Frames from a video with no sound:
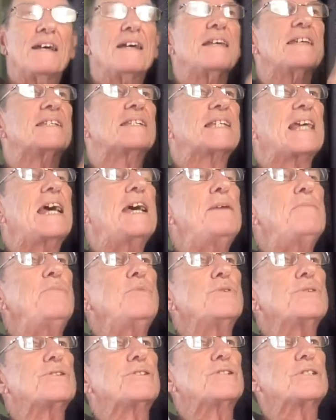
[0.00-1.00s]
Sam
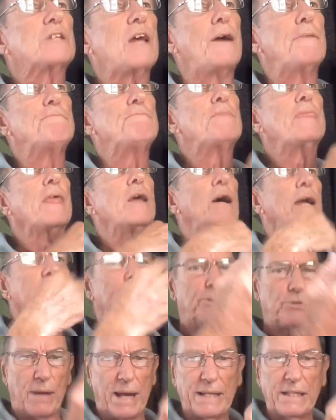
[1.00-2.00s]
was
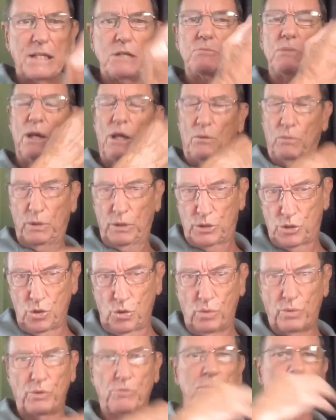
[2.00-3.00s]
interacting with me and would
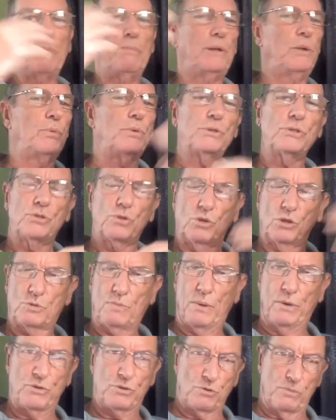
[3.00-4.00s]
talk with me, but he wouldn't talk
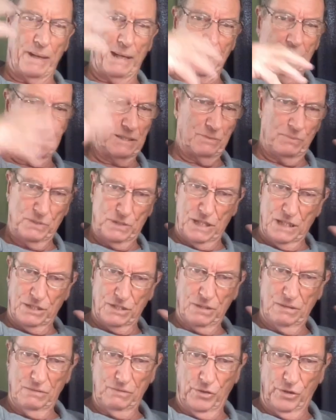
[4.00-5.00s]
spiritual matters. It was just
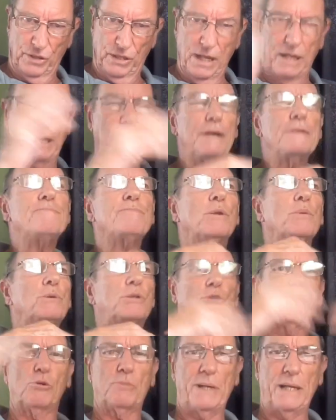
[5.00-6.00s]
not it. We'd
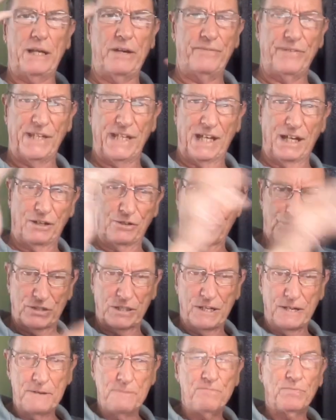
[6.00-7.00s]
talk about everything else.
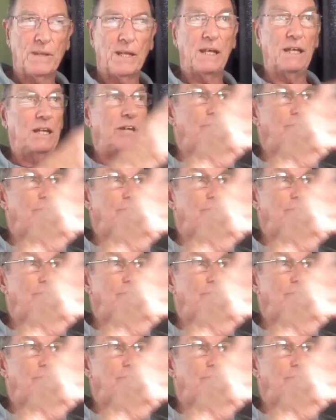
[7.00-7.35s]
He